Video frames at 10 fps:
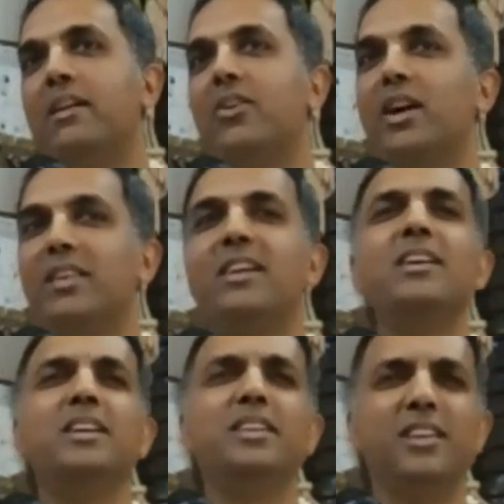now
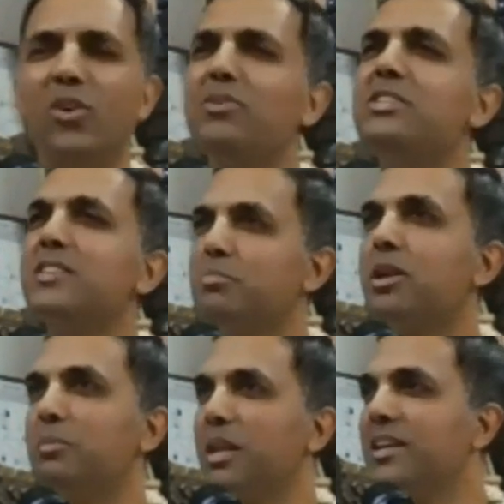Radharani, they always
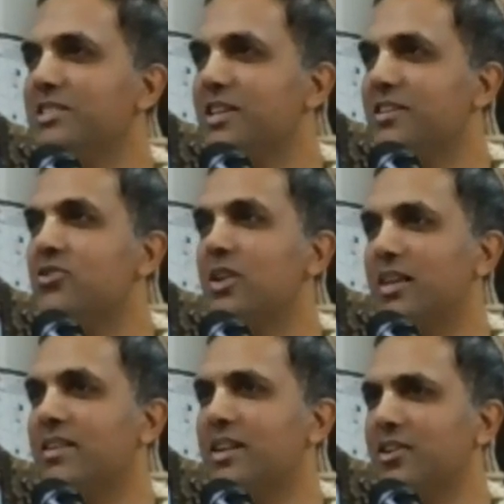keep troubling each other, so
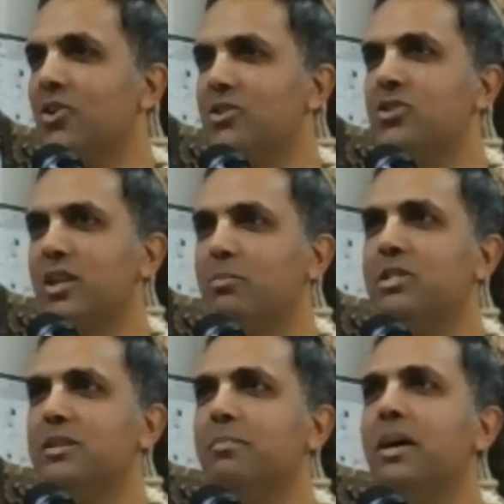Radharani also
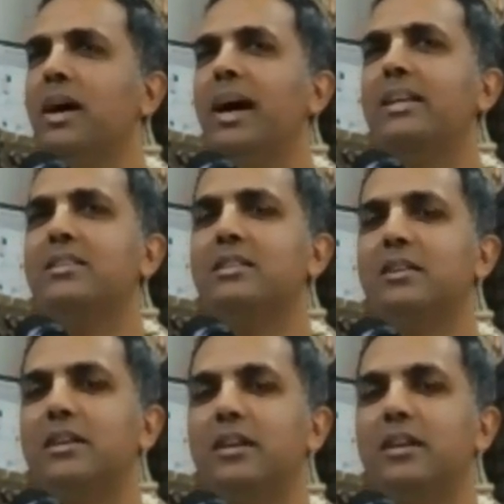troubles him. And